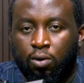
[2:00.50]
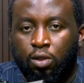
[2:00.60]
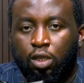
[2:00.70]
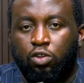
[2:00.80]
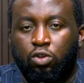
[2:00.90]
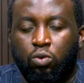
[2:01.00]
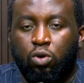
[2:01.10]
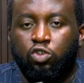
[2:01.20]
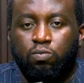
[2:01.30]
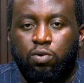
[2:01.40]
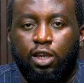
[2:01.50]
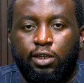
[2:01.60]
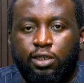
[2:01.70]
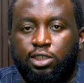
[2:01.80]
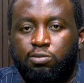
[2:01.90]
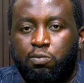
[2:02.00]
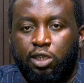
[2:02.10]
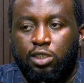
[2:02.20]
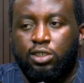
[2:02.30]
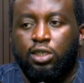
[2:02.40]
you want to play in this space,
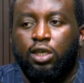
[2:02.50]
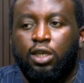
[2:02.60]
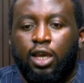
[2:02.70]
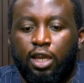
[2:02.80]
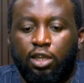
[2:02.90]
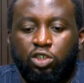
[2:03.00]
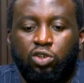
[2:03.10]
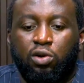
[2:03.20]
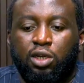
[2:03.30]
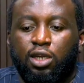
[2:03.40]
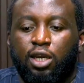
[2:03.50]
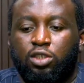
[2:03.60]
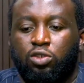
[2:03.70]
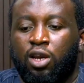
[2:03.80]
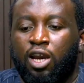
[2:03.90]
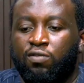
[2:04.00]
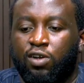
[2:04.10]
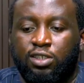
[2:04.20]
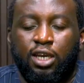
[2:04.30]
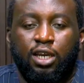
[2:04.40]
ensuring that you have as
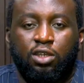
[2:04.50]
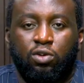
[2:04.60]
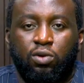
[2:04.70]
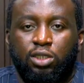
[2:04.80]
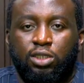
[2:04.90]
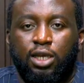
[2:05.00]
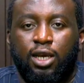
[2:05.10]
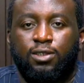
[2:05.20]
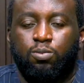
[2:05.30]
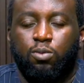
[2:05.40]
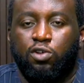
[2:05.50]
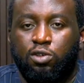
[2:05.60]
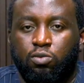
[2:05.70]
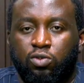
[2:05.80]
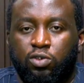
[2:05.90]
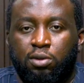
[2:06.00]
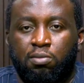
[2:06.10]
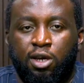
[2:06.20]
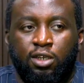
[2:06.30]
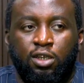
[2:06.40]
accurate as possible demand
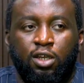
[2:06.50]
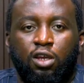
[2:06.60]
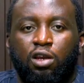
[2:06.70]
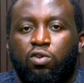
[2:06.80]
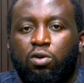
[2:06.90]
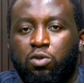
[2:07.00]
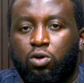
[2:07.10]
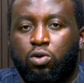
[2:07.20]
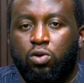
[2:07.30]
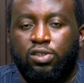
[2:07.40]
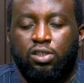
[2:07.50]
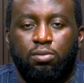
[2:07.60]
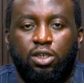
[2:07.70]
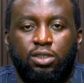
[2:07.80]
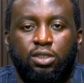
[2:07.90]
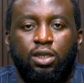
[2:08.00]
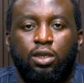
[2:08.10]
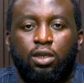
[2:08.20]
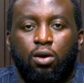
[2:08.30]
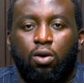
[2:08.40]
from your customers.
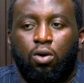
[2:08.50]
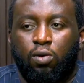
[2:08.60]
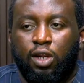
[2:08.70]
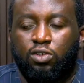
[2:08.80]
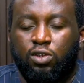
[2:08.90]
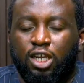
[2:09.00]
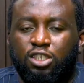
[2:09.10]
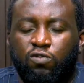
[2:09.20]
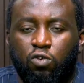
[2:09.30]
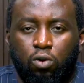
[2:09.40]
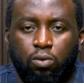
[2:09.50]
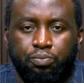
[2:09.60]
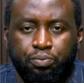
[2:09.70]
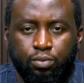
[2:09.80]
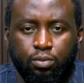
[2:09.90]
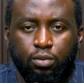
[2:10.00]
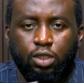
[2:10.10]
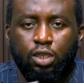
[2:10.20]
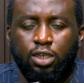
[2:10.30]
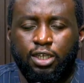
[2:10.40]
All right. So that's for
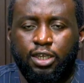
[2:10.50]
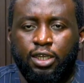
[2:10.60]
the